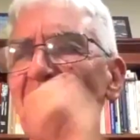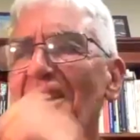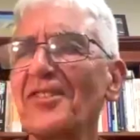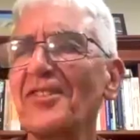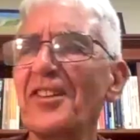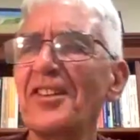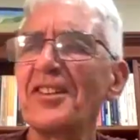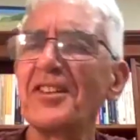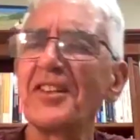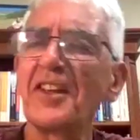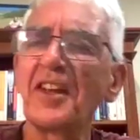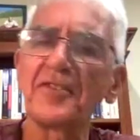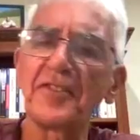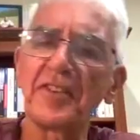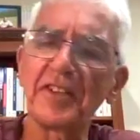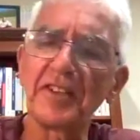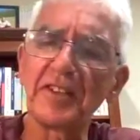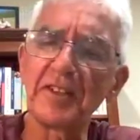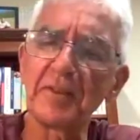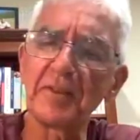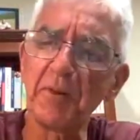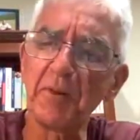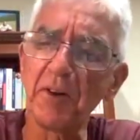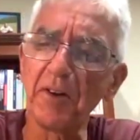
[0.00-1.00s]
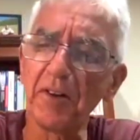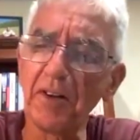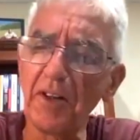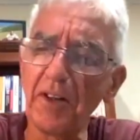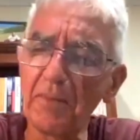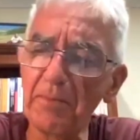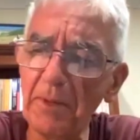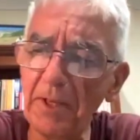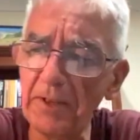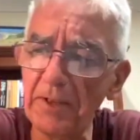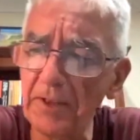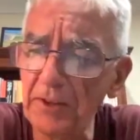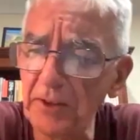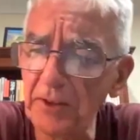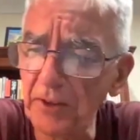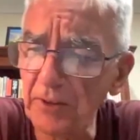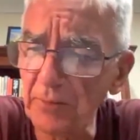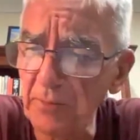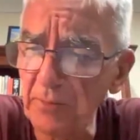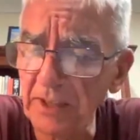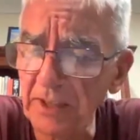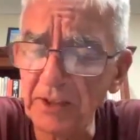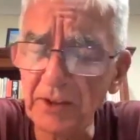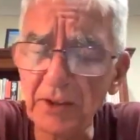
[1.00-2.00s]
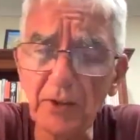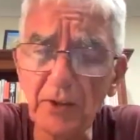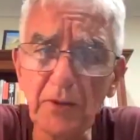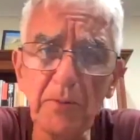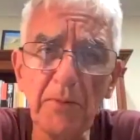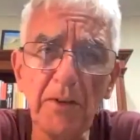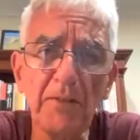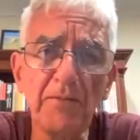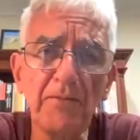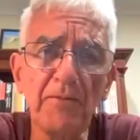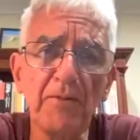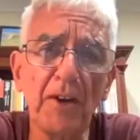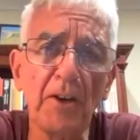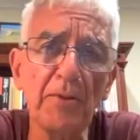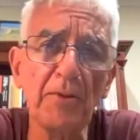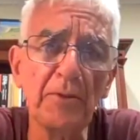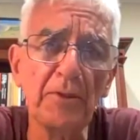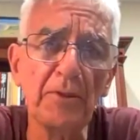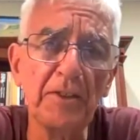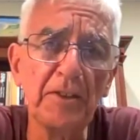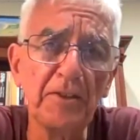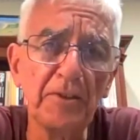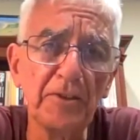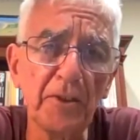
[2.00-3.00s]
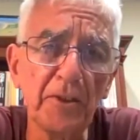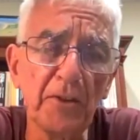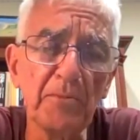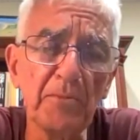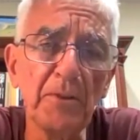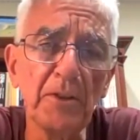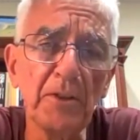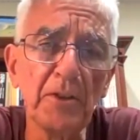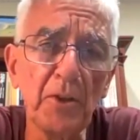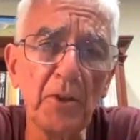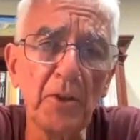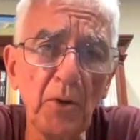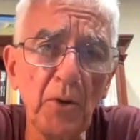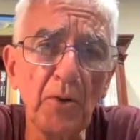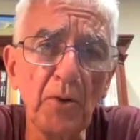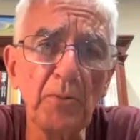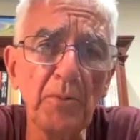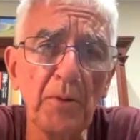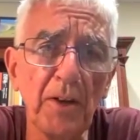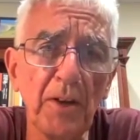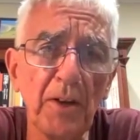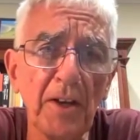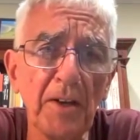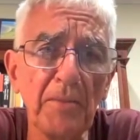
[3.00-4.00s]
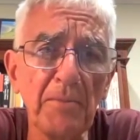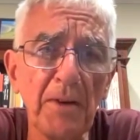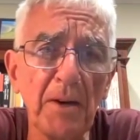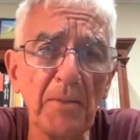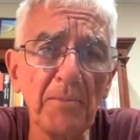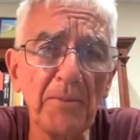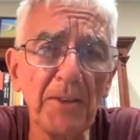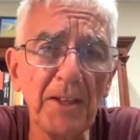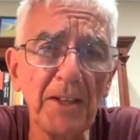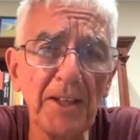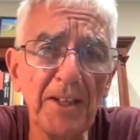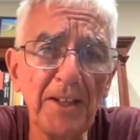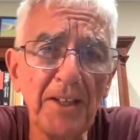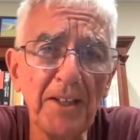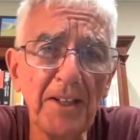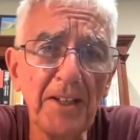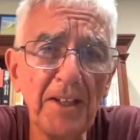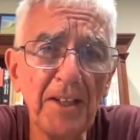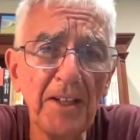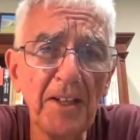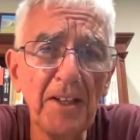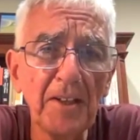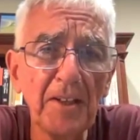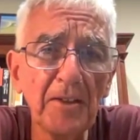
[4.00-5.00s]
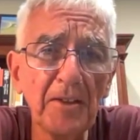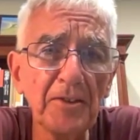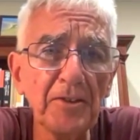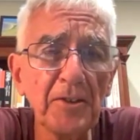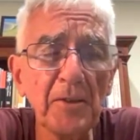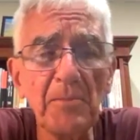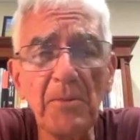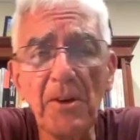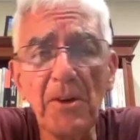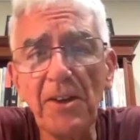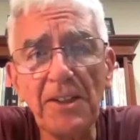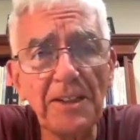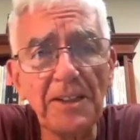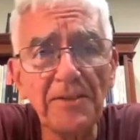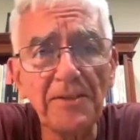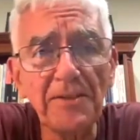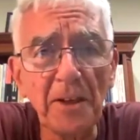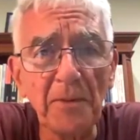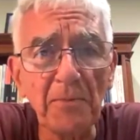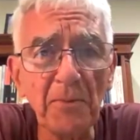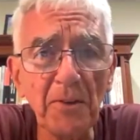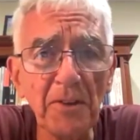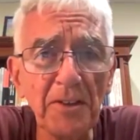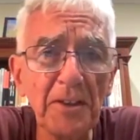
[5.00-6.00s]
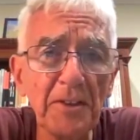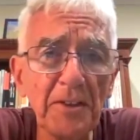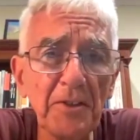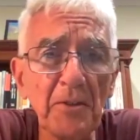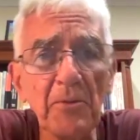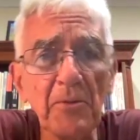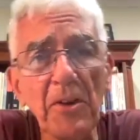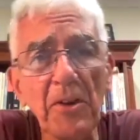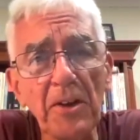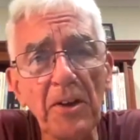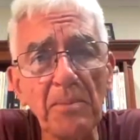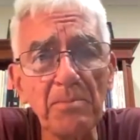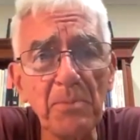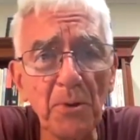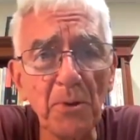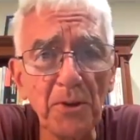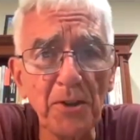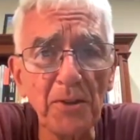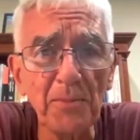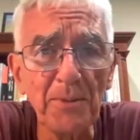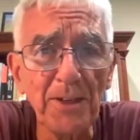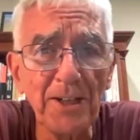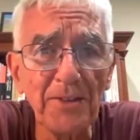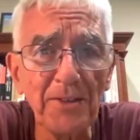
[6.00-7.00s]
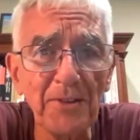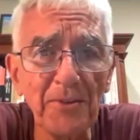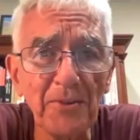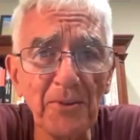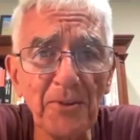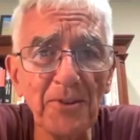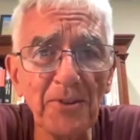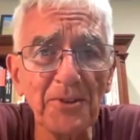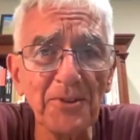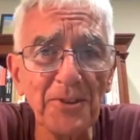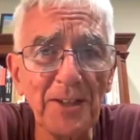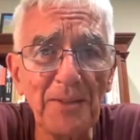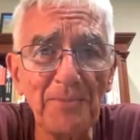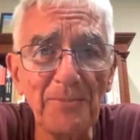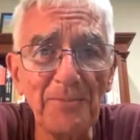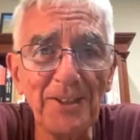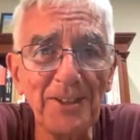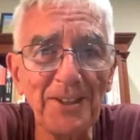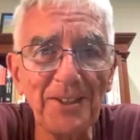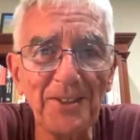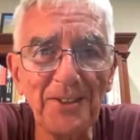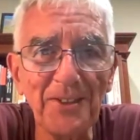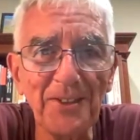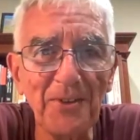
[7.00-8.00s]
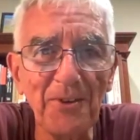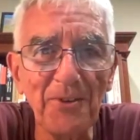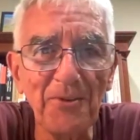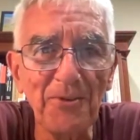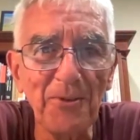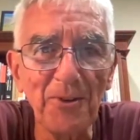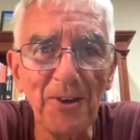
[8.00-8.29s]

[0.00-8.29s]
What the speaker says: I tell you what, I better just make sure my phone is on record while I'm up there, because I might end up wanting to write a book about all that's happening in North